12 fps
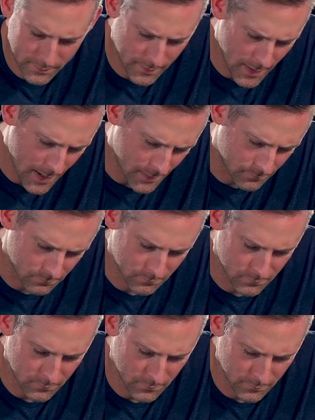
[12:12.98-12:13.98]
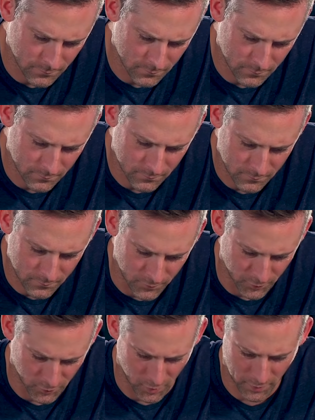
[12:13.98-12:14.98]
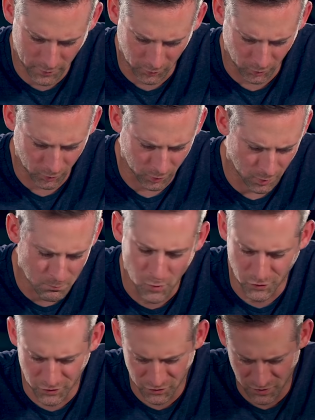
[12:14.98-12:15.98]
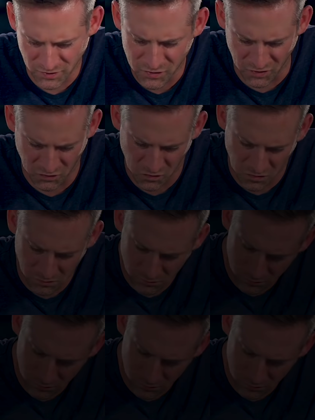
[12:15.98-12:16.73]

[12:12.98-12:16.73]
What's that? The anchor emergency signal.